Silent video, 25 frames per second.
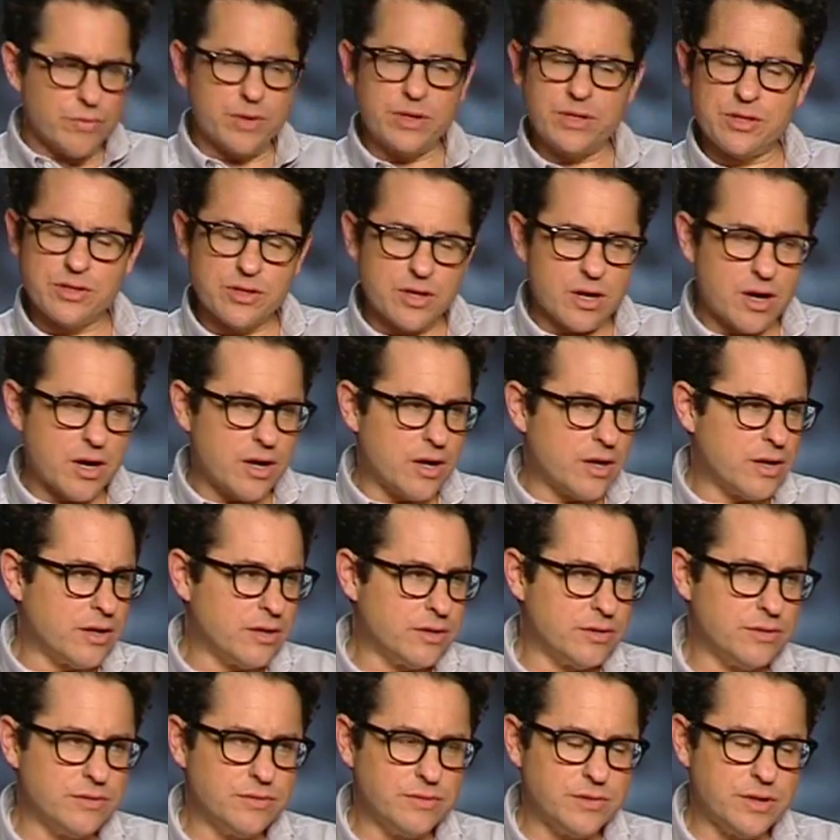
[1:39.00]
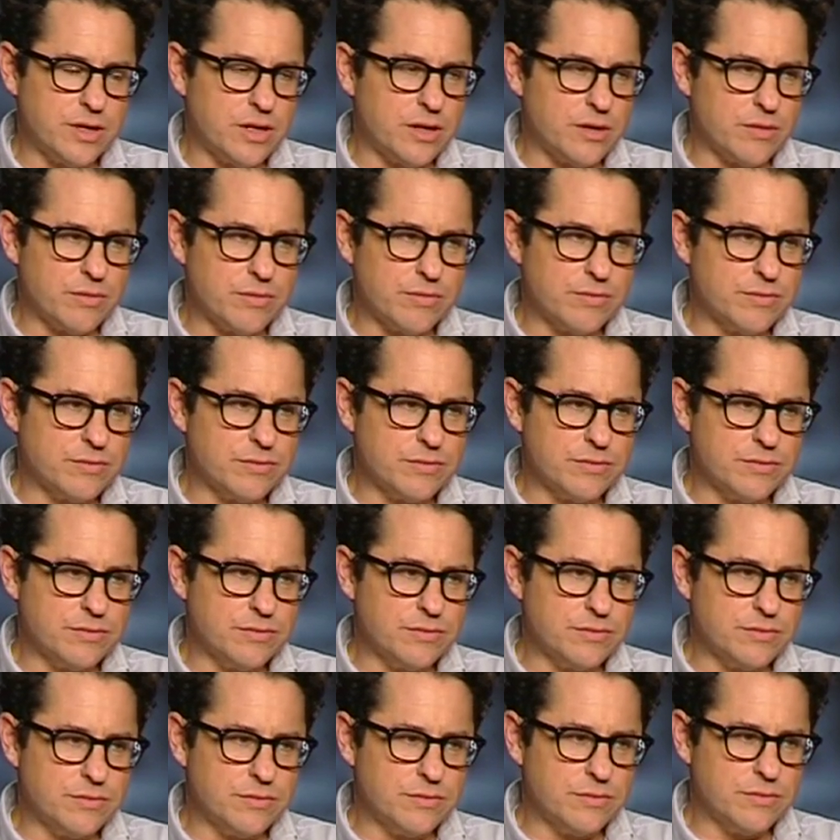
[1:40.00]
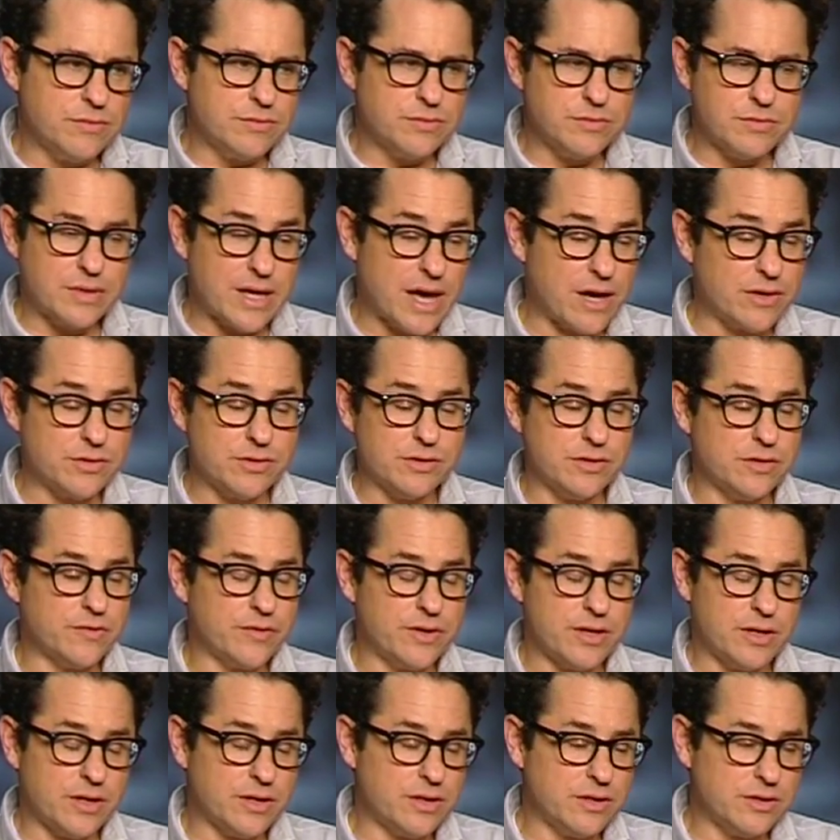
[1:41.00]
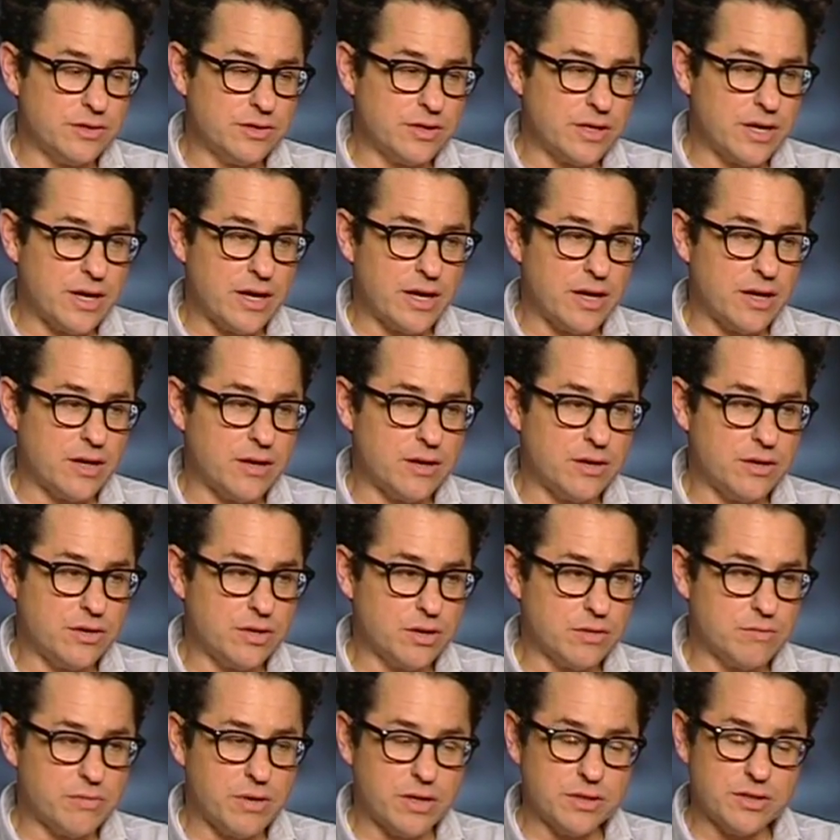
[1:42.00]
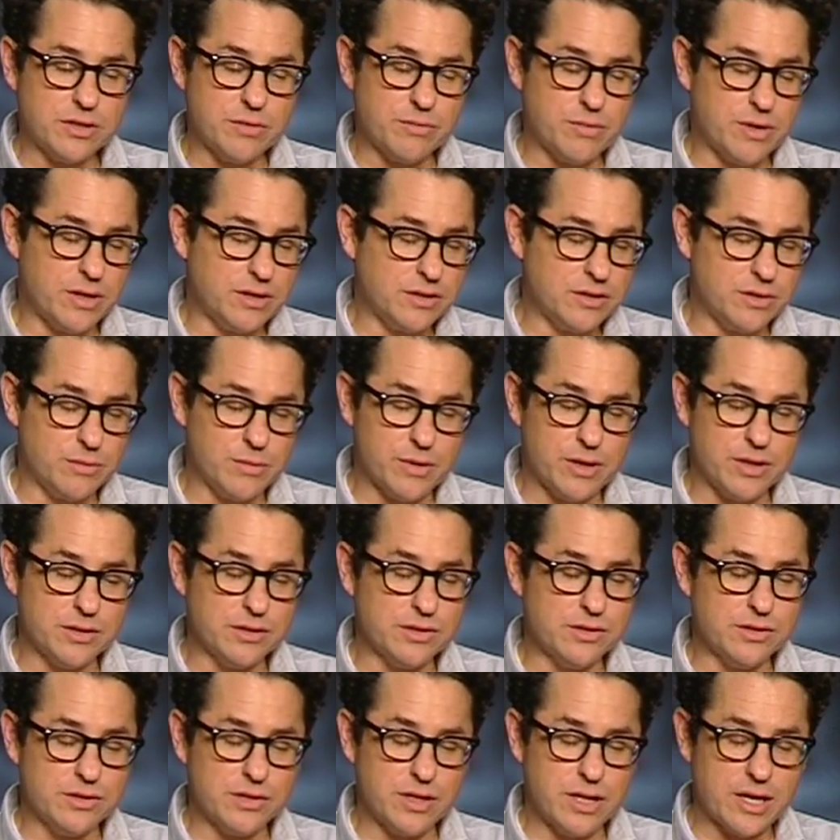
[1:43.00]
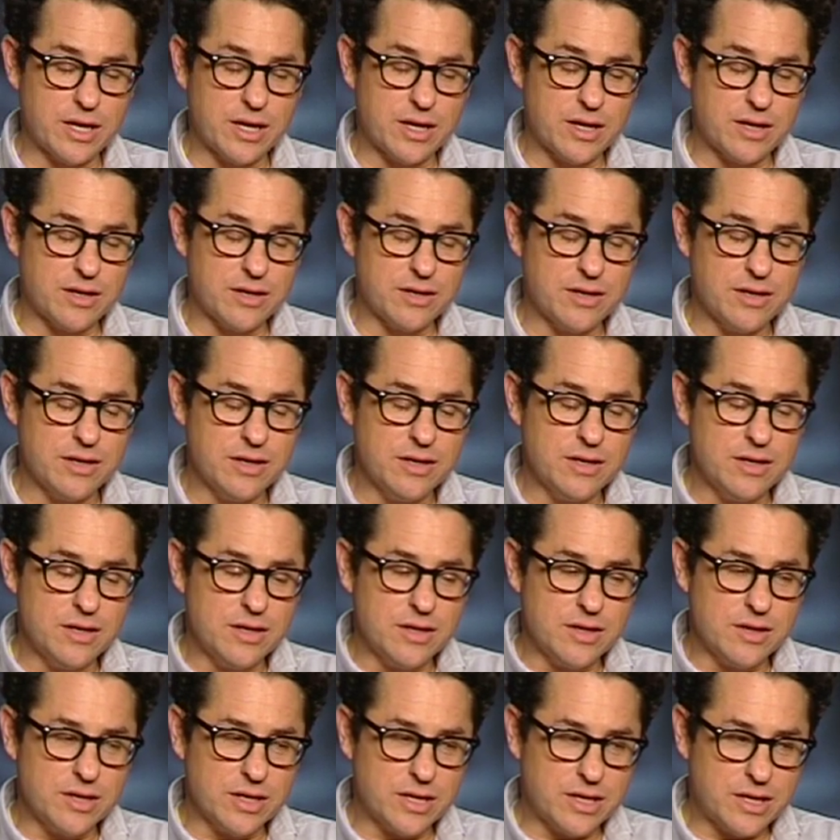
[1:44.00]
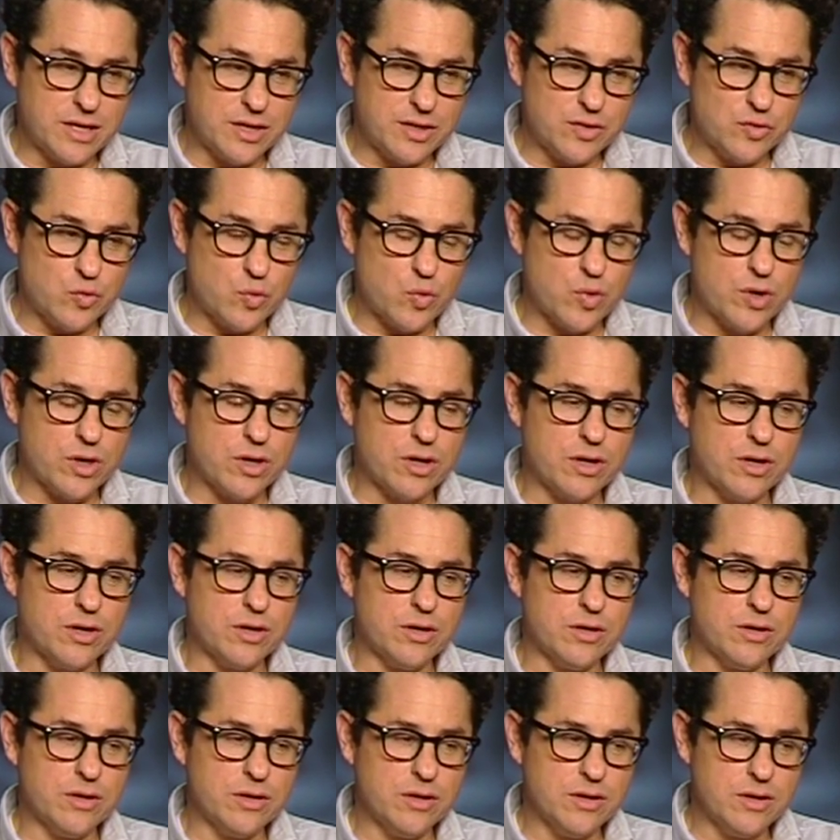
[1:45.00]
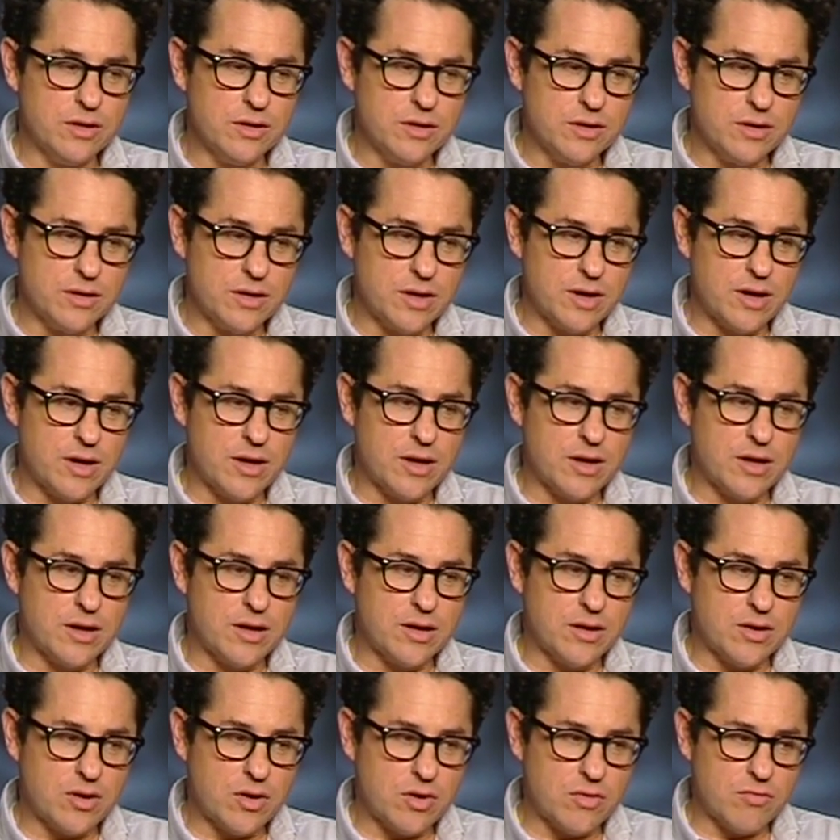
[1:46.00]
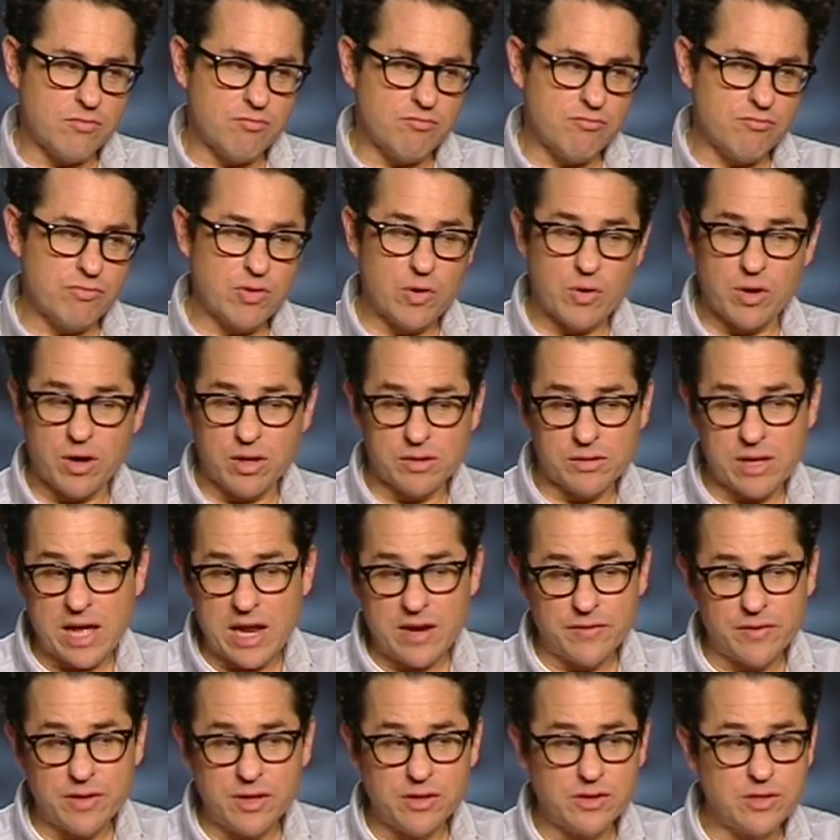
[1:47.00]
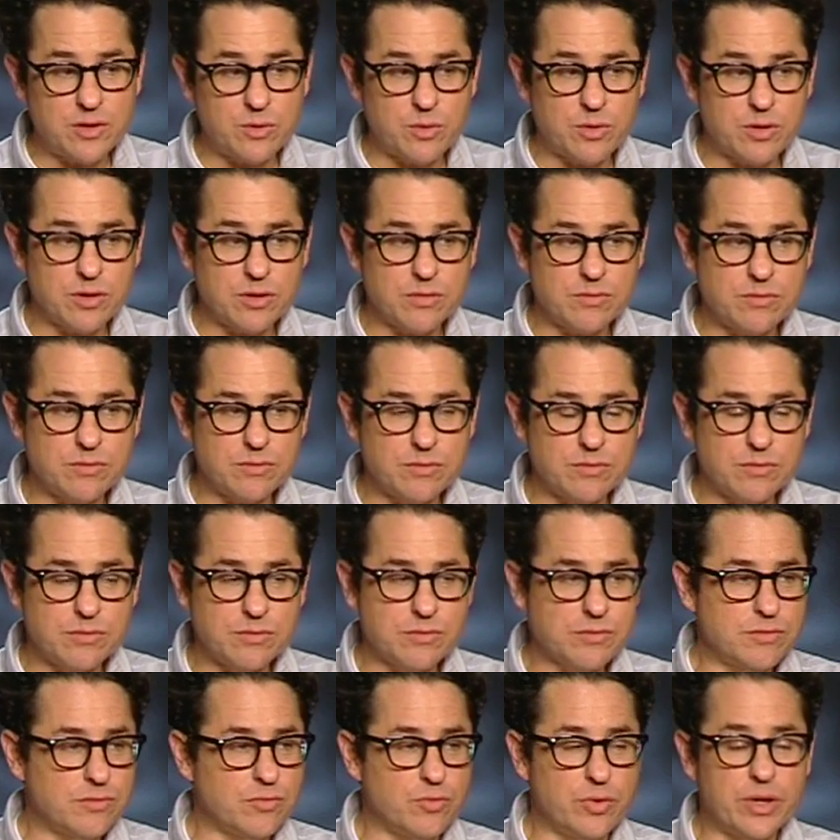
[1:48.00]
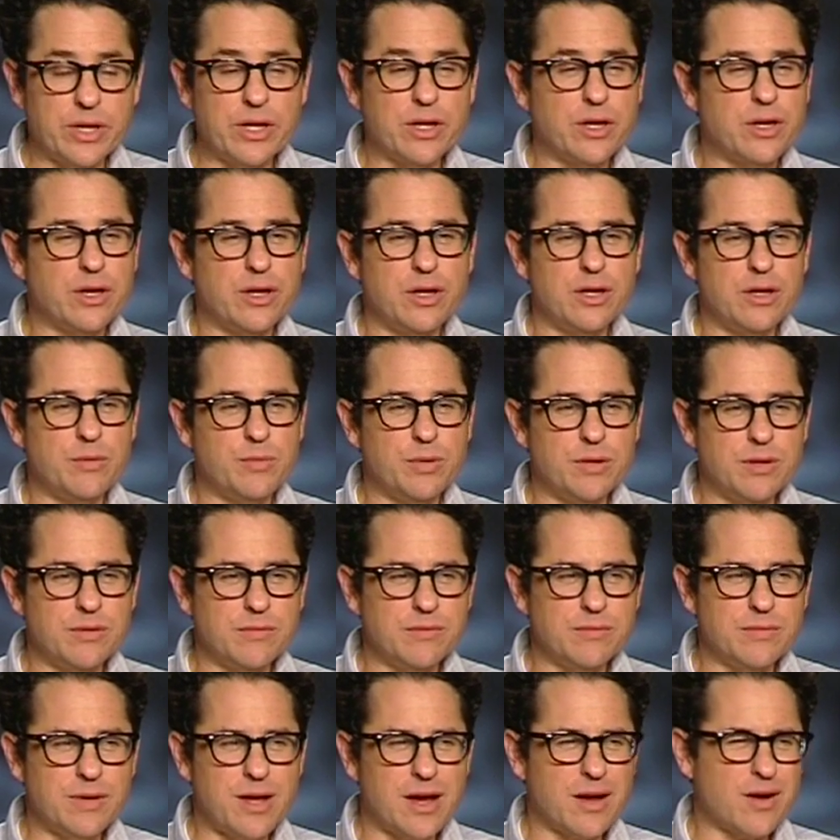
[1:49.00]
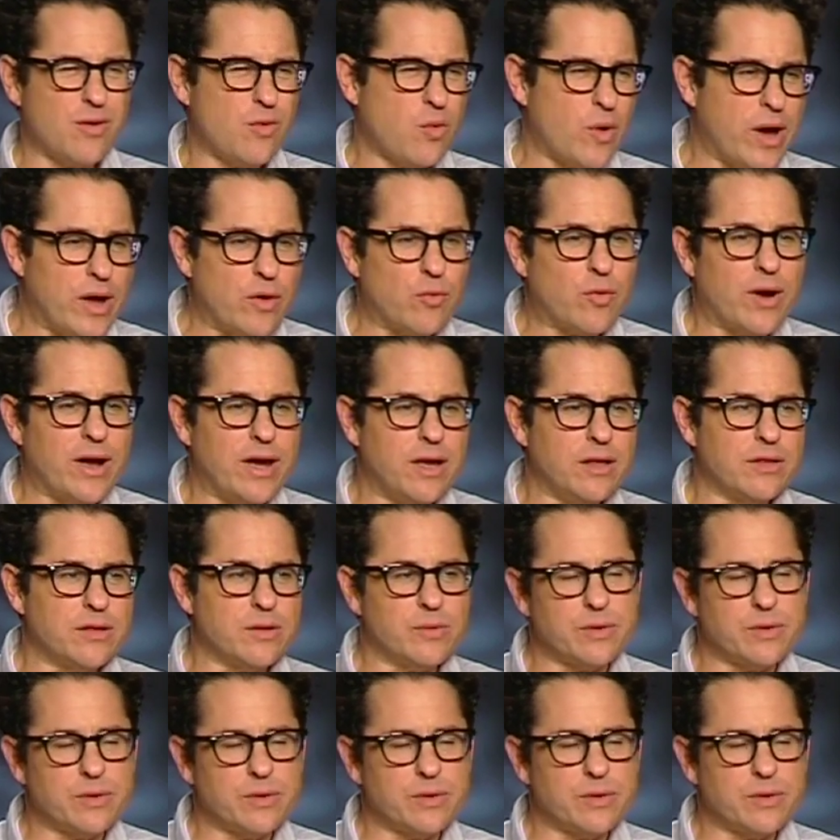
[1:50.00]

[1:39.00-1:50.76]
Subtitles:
We saw, you know, thousands of kids and took months and months and months, and the kids were, there were a lot of kids that were really good but not quite right.